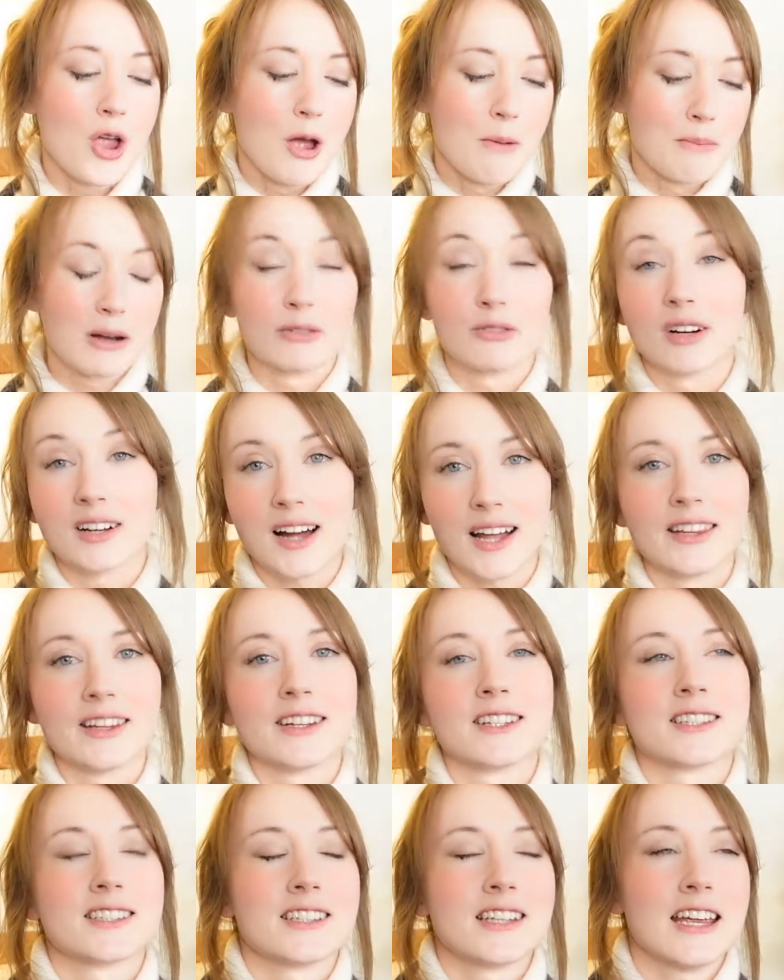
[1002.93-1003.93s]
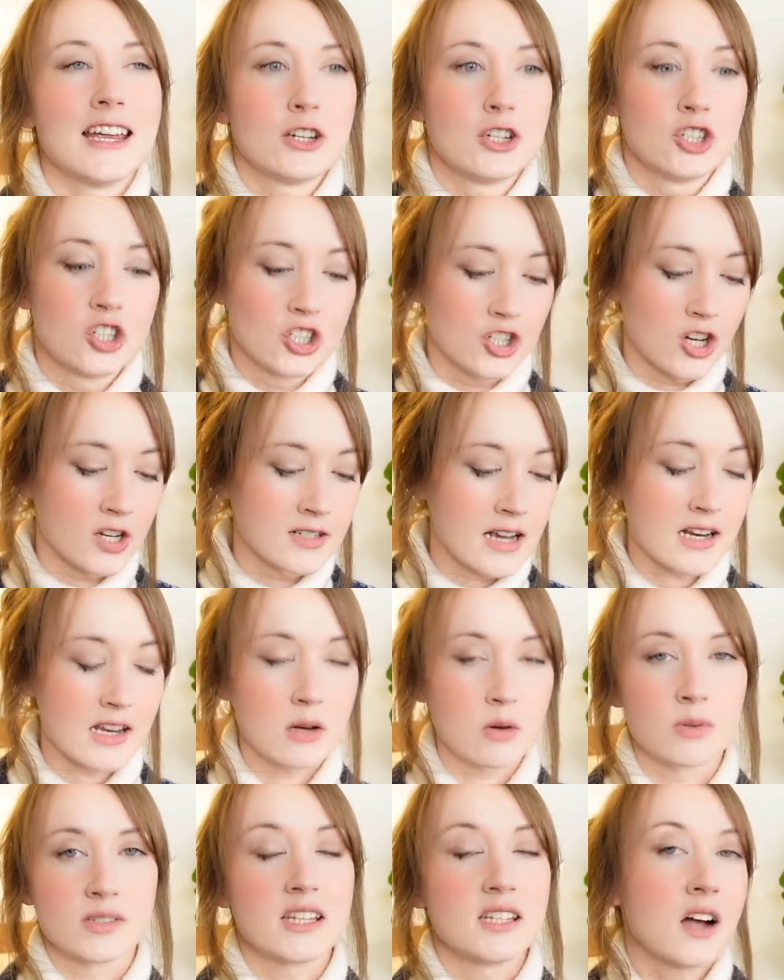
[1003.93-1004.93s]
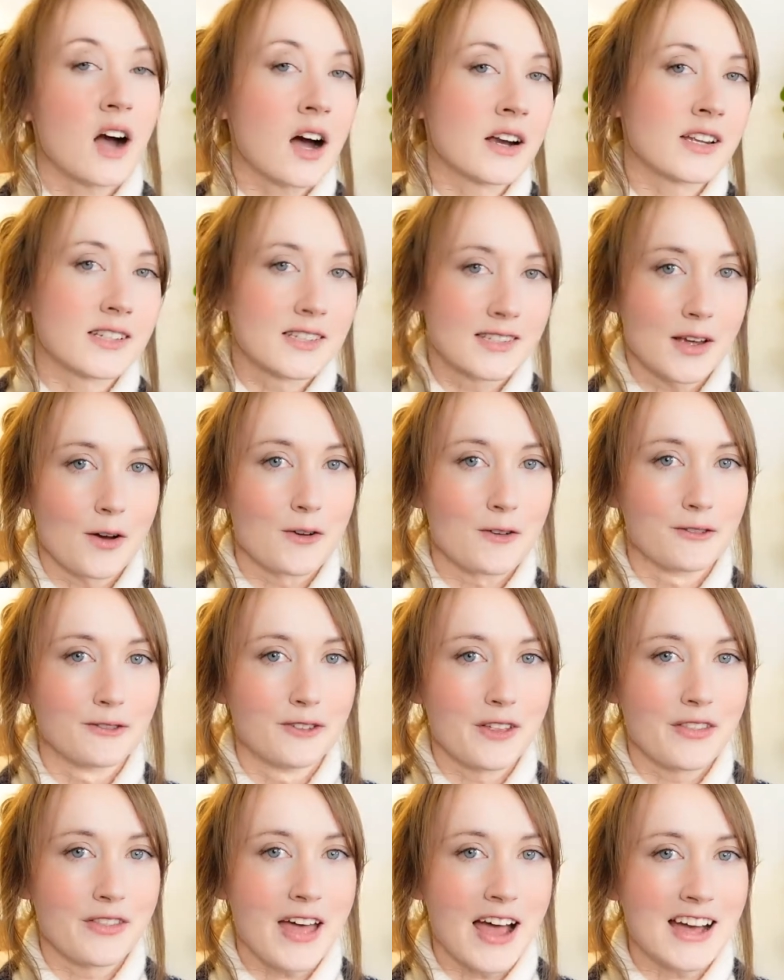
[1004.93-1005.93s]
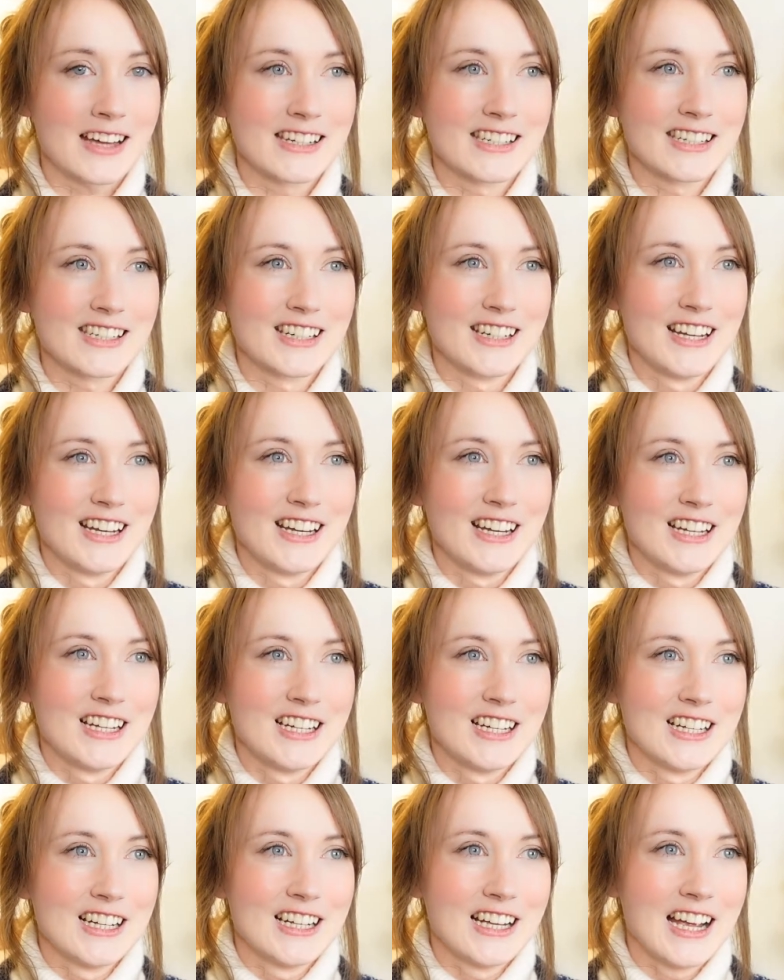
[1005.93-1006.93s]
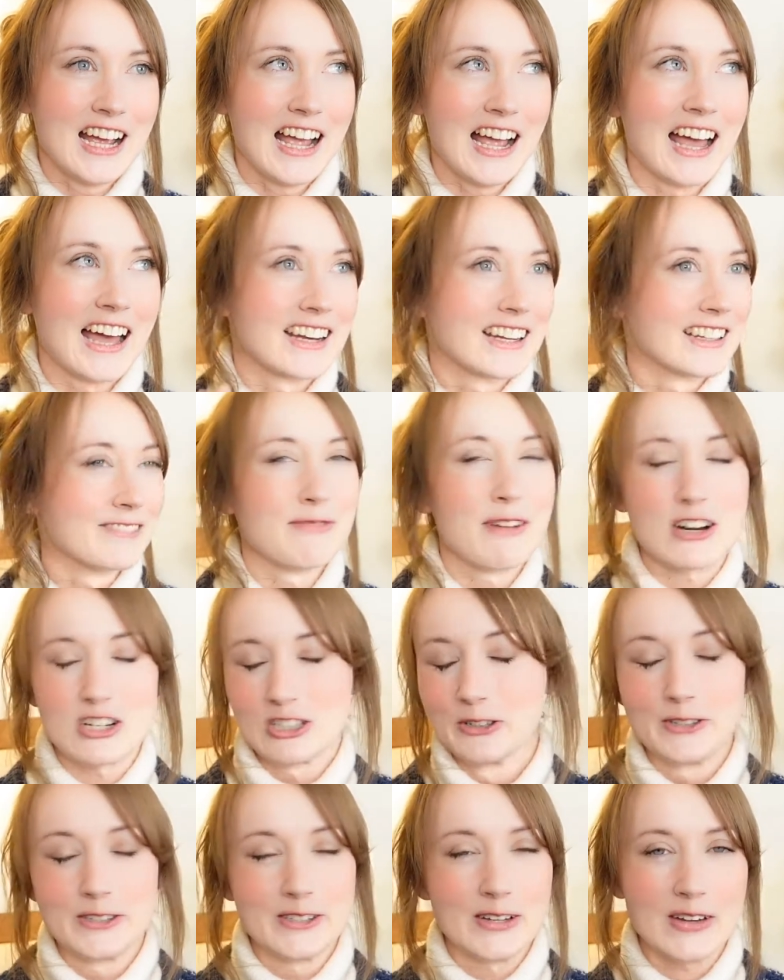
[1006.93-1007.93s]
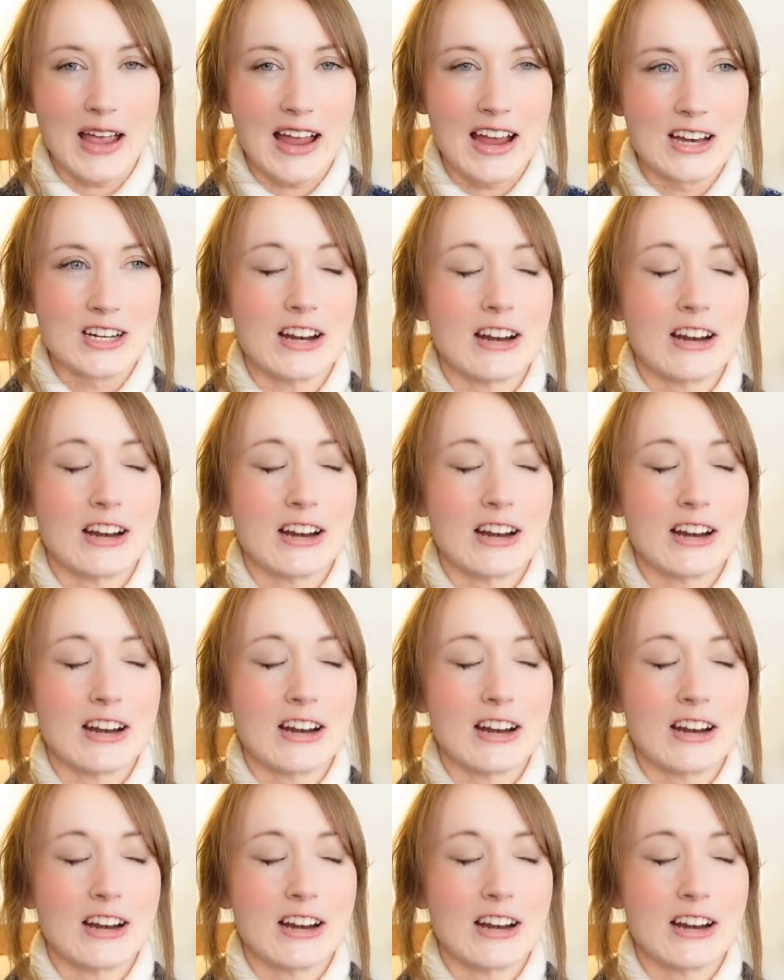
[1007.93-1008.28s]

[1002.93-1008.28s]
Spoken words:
But regardless, it just turned out it was the yarn itself that had a much looser gauge.